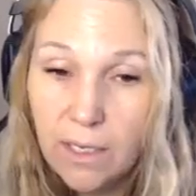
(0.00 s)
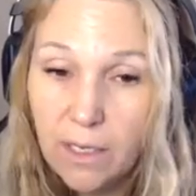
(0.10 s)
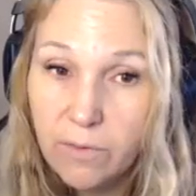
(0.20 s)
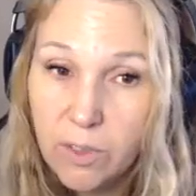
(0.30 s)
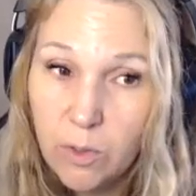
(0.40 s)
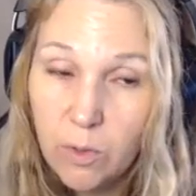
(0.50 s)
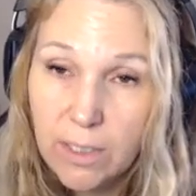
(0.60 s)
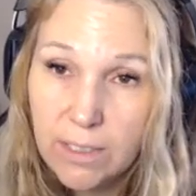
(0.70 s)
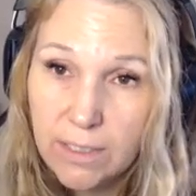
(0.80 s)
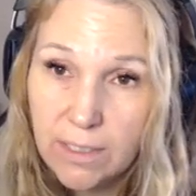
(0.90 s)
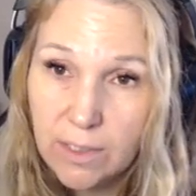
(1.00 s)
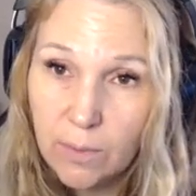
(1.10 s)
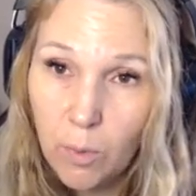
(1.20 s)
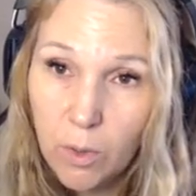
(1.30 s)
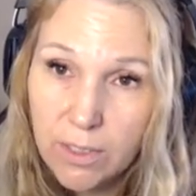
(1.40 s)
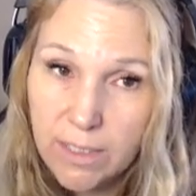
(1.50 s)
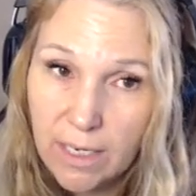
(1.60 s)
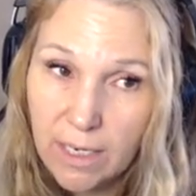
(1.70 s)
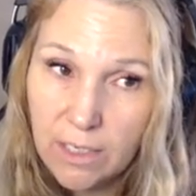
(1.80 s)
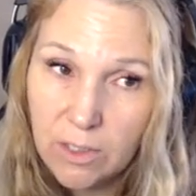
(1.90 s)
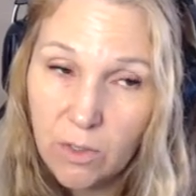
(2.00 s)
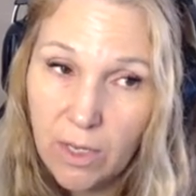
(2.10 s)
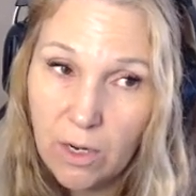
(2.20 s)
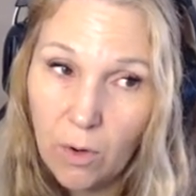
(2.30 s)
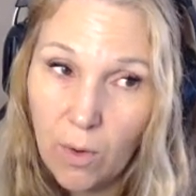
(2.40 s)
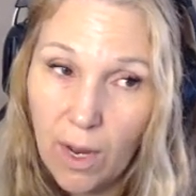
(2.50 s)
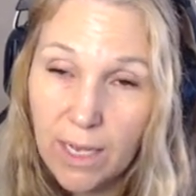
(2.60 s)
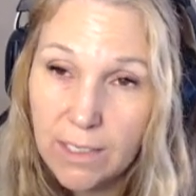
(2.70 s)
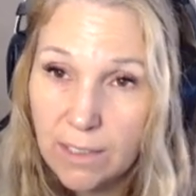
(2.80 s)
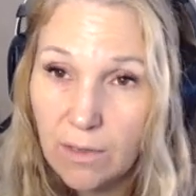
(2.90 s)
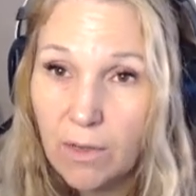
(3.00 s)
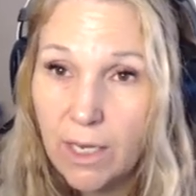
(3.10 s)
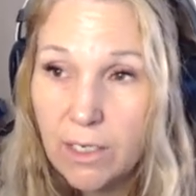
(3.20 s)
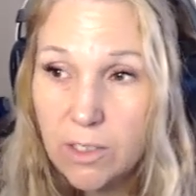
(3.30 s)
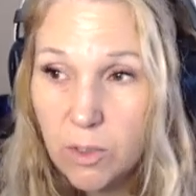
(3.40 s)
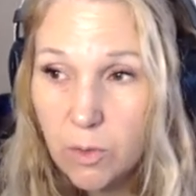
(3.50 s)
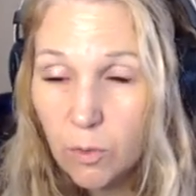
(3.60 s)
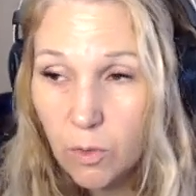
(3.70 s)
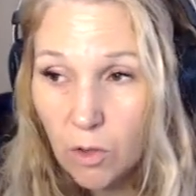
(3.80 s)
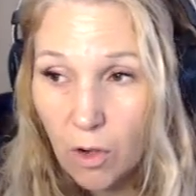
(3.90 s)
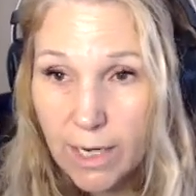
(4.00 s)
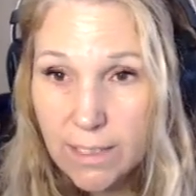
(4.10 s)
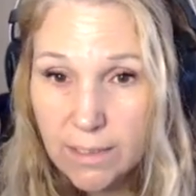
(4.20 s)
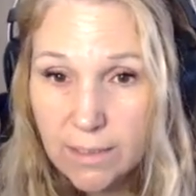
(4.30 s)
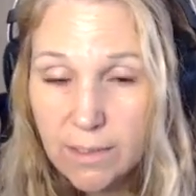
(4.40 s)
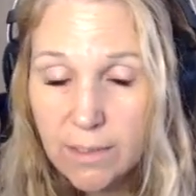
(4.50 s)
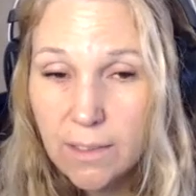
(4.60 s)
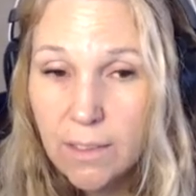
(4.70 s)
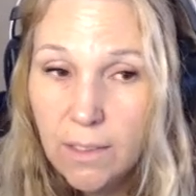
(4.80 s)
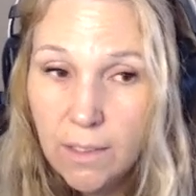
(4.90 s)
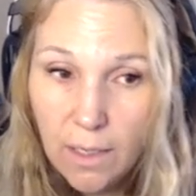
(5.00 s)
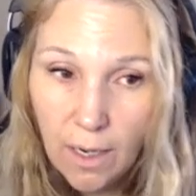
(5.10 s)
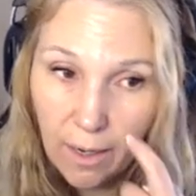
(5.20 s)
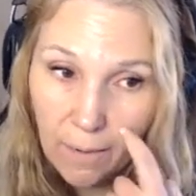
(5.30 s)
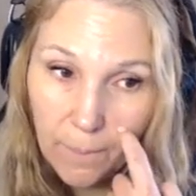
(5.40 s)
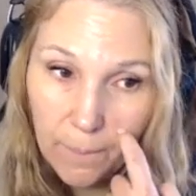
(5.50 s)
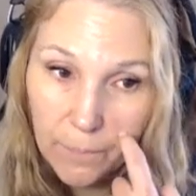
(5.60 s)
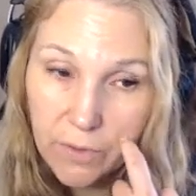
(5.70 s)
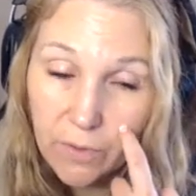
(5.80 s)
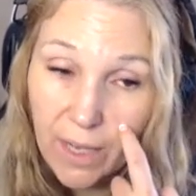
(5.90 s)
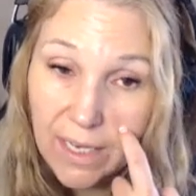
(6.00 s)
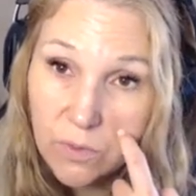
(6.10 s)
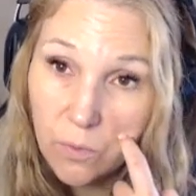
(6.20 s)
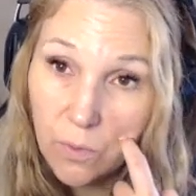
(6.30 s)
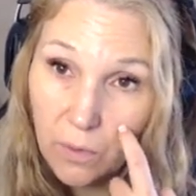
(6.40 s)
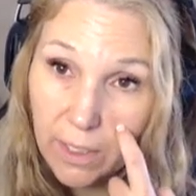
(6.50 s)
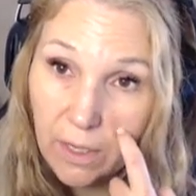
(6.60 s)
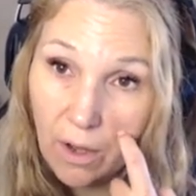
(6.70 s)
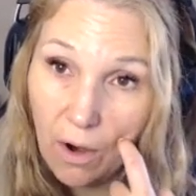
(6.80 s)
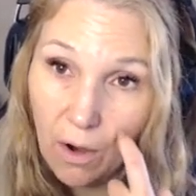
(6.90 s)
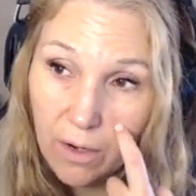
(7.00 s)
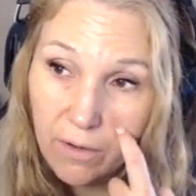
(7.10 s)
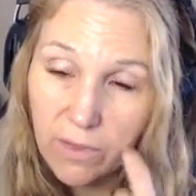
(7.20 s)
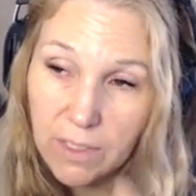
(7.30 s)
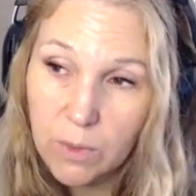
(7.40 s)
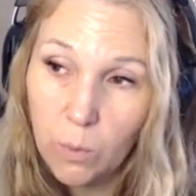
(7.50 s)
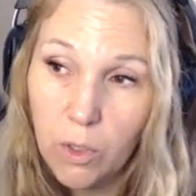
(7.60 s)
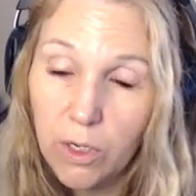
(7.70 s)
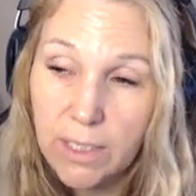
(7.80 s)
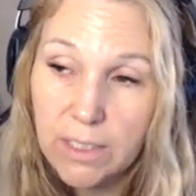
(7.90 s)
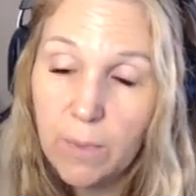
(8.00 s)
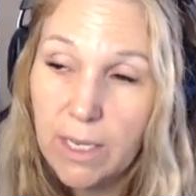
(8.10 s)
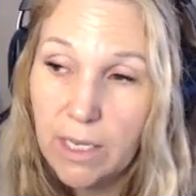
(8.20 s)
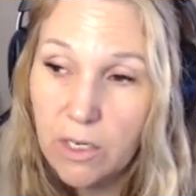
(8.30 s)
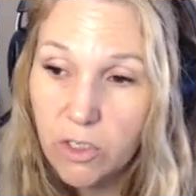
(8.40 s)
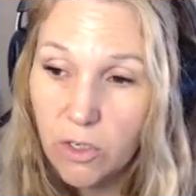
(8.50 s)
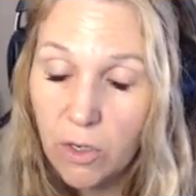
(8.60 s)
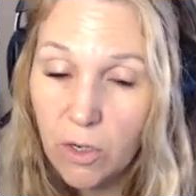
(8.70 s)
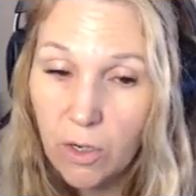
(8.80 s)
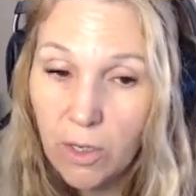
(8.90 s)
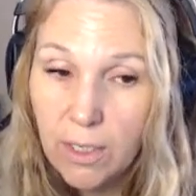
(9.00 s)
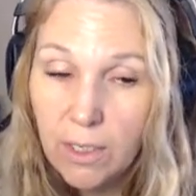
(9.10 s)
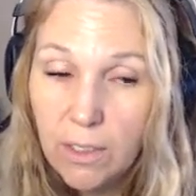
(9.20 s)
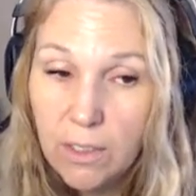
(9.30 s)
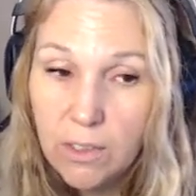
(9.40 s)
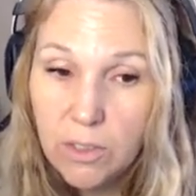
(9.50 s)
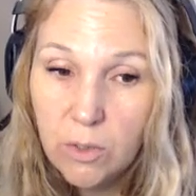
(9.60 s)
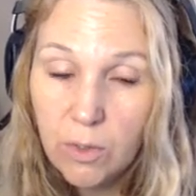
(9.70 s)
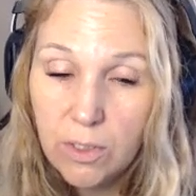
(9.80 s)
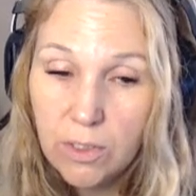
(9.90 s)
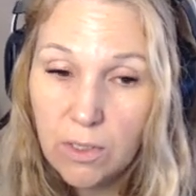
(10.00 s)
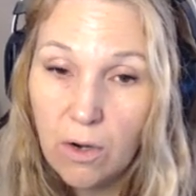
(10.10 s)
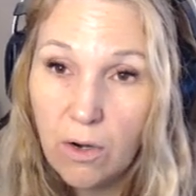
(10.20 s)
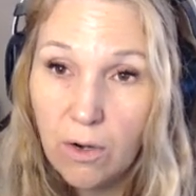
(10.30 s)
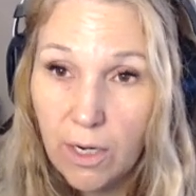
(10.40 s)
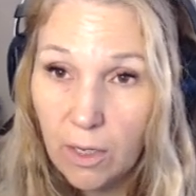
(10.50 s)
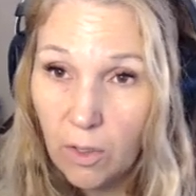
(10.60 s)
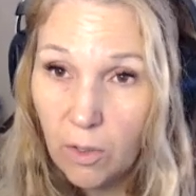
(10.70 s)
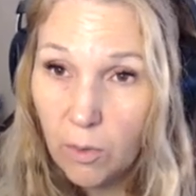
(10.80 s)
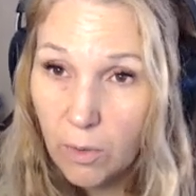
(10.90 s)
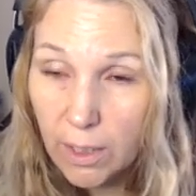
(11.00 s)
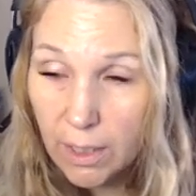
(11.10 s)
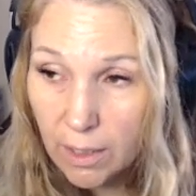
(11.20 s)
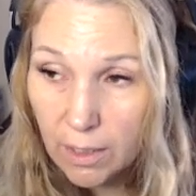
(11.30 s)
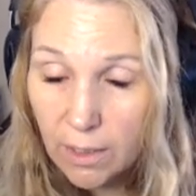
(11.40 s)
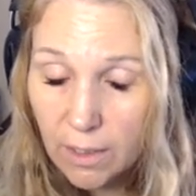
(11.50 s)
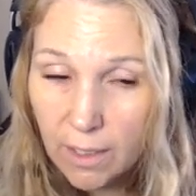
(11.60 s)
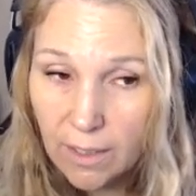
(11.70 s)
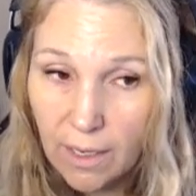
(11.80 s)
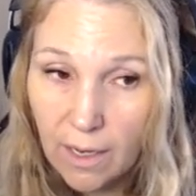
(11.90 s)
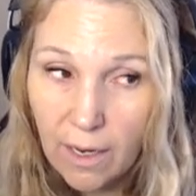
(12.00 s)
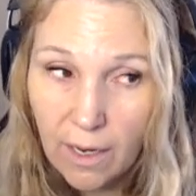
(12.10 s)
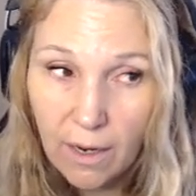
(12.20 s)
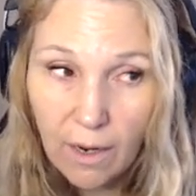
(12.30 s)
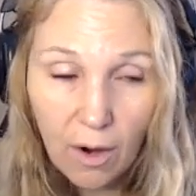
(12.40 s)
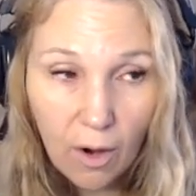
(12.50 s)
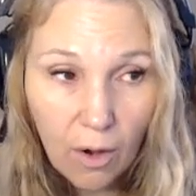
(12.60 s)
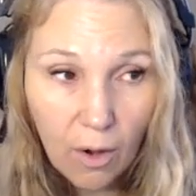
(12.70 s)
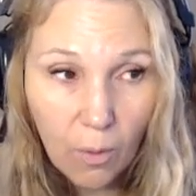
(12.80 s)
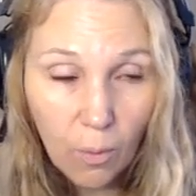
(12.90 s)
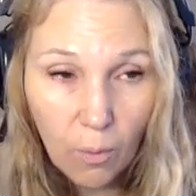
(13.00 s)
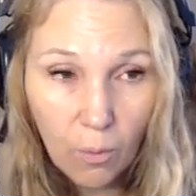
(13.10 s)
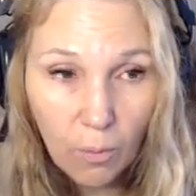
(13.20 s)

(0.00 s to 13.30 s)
give students the supports they need so they don't escalate to crisis. So that's really the heart of this work is making sure students are included, that they are,